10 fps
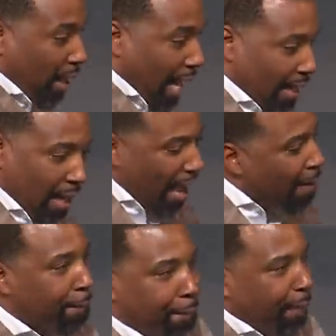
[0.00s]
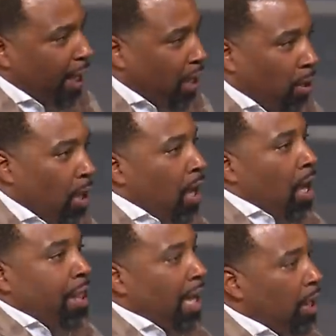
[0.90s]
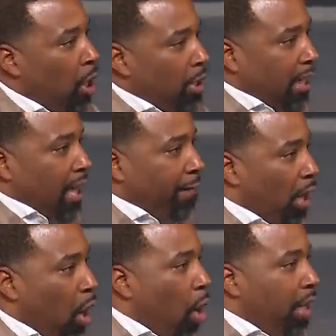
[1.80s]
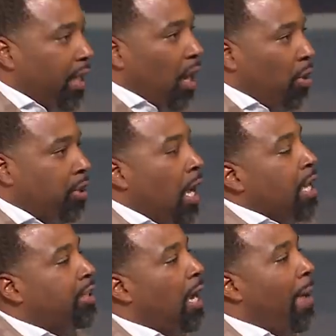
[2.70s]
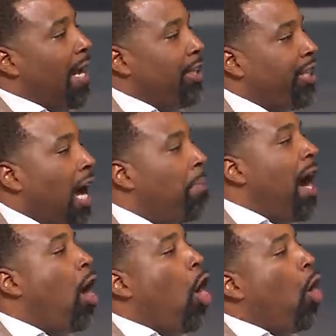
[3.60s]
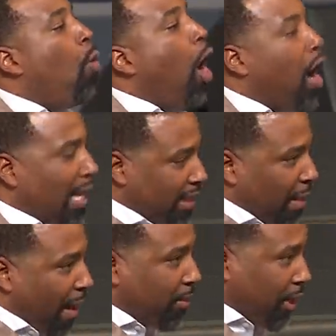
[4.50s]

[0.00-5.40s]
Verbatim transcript: got to get it. I feel the anointing of the Holy Ghost. Somebody shout, My whole walk is about to